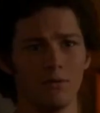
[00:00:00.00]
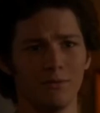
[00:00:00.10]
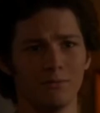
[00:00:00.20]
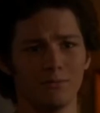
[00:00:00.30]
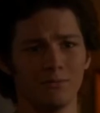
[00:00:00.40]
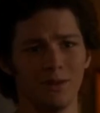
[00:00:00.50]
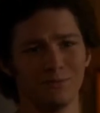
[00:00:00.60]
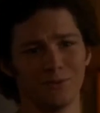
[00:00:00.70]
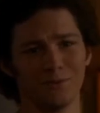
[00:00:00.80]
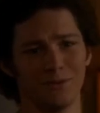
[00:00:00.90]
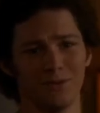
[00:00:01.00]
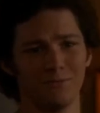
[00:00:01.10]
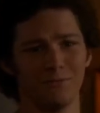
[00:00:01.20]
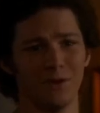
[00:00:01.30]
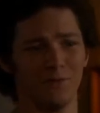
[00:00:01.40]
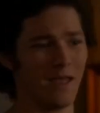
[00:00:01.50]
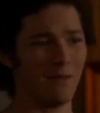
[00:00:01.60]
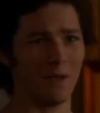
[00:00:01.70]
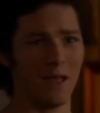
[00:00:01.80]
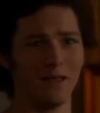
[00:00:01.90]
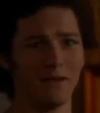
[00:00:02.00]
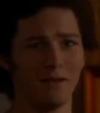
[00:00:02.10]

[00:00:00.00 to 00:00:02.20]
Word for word: I'm, I'm sure it wasn't that bad.